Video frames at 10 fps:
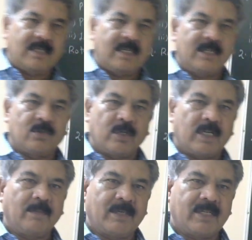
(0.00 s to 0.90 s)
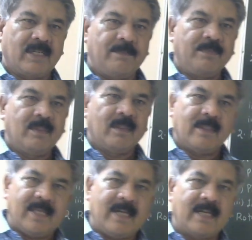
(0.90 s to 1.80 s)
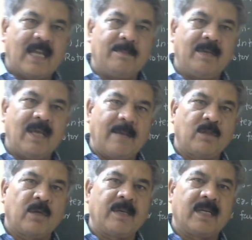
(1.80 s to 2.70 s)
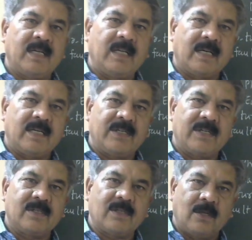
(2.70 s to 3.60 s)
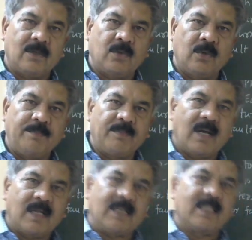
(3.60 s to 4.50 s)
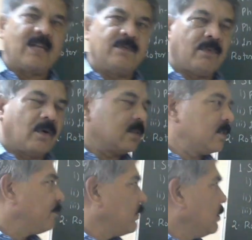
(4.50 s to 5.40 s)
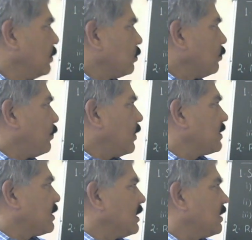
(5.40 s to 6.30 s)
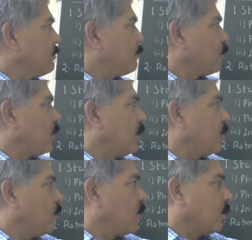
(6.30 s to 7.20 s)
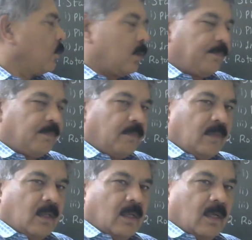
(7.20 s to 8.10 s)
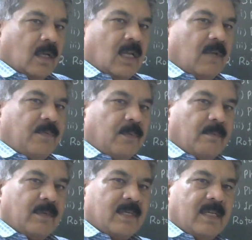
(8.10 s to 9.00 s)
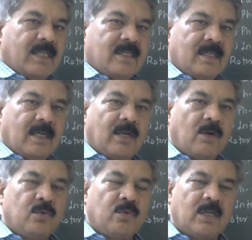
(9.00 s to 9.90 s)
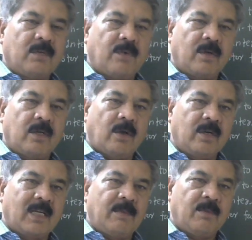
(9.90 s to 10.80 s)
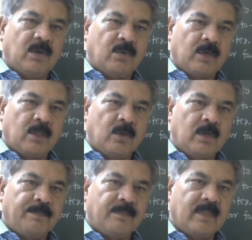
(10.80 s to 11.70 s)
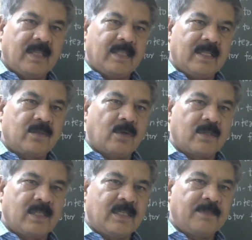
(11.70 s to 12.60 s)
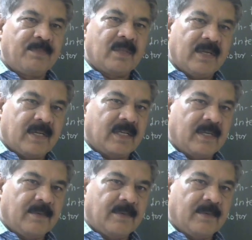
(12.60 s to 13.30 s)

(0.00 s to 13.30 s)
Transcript: rotating machine, there can be abnormal running conditions also other than faults. So first is prolonged overload. If machine is allowed to run for a long time on overload, then this causes heating.